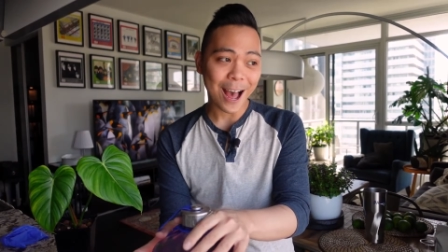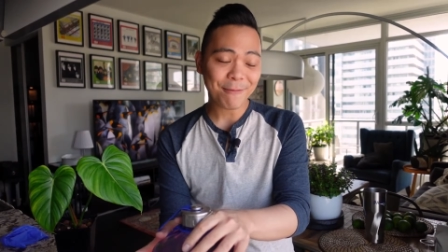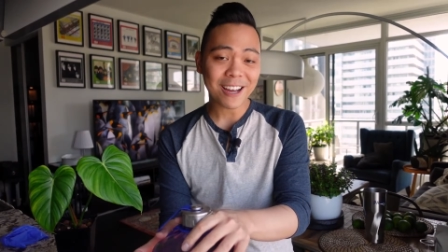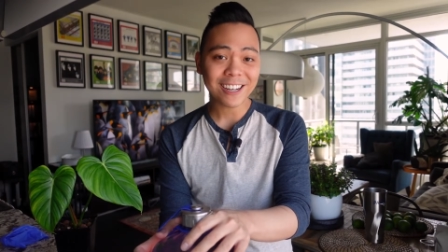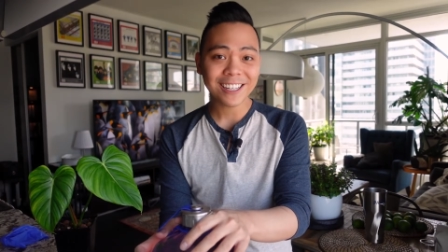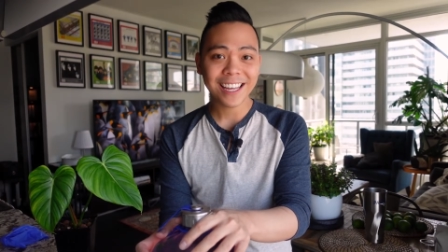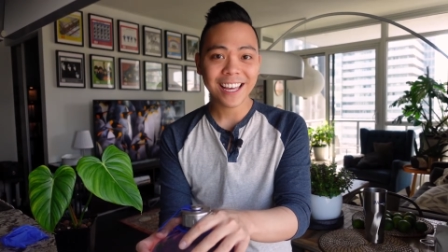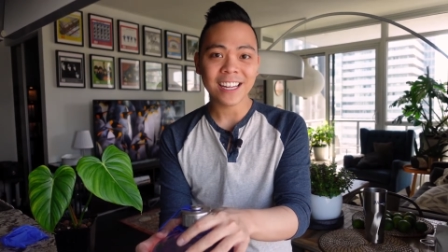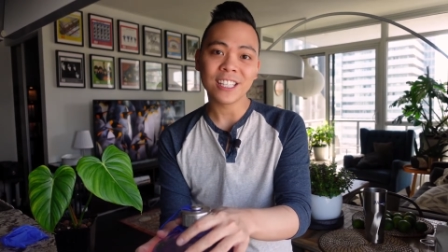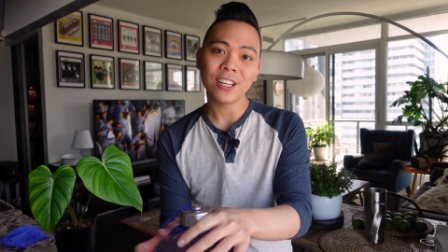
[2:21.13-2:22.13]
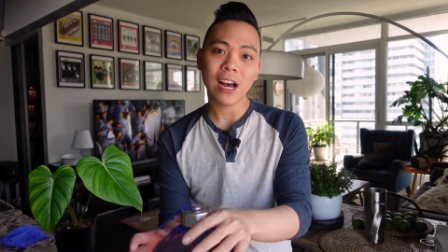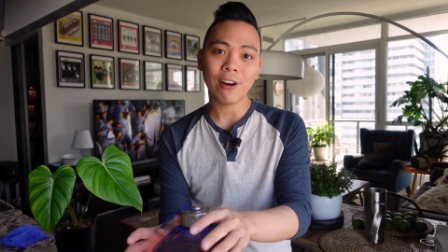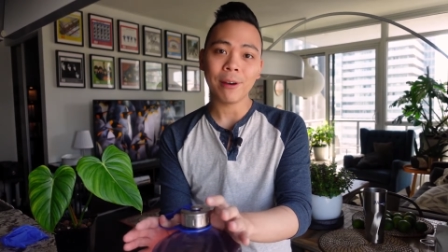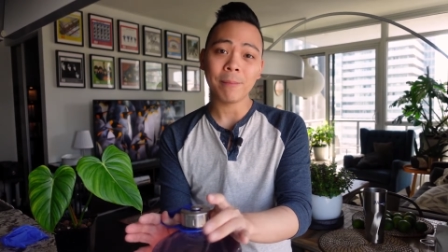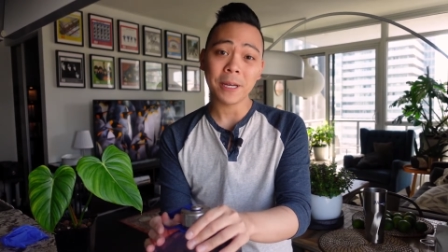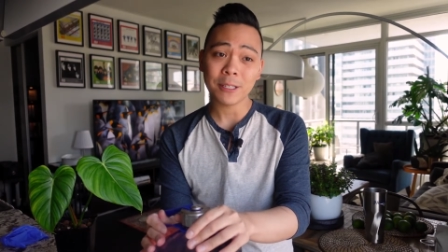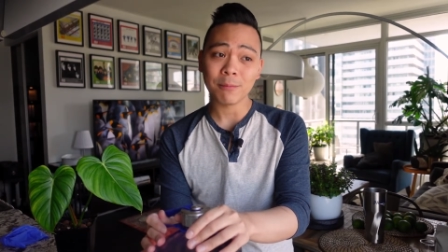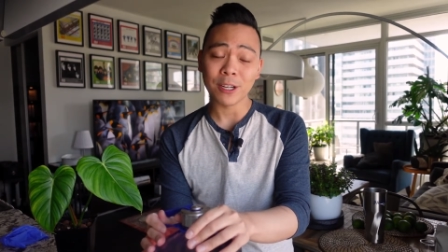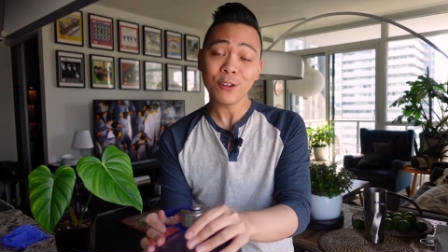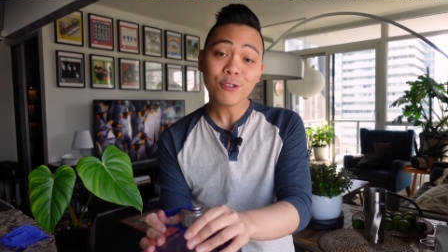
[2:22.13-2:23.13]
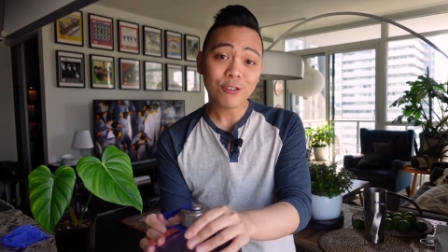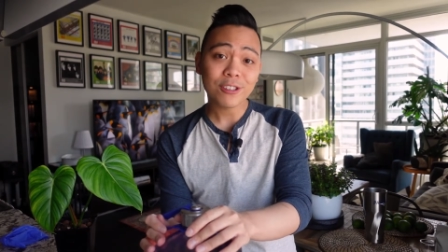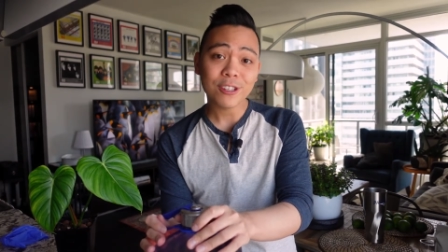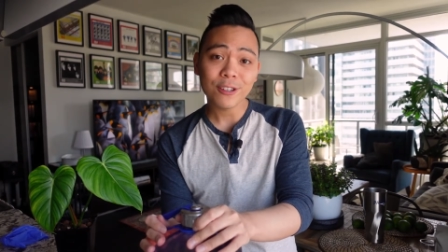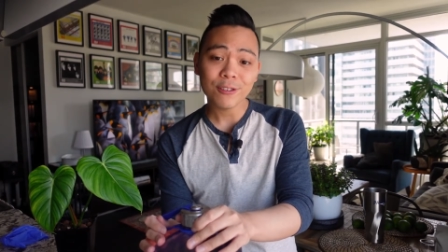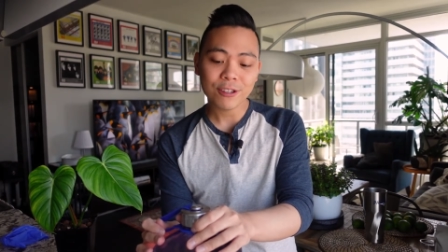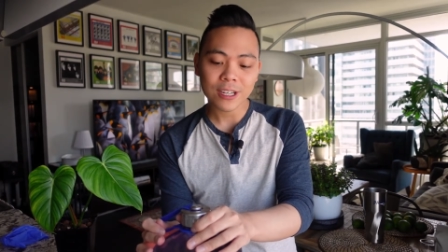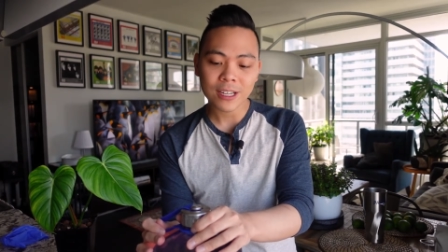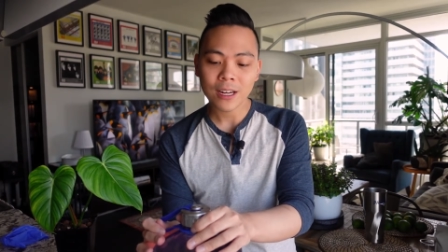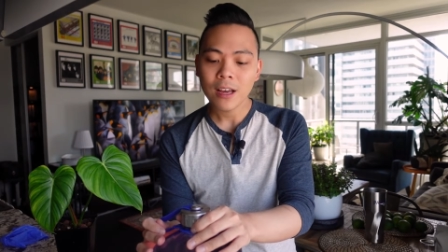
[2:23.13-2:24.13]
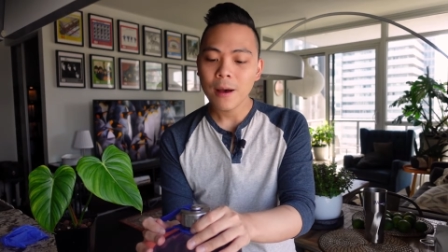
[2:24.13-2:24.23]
I'm not gonna get into how I mix my nutrient solution,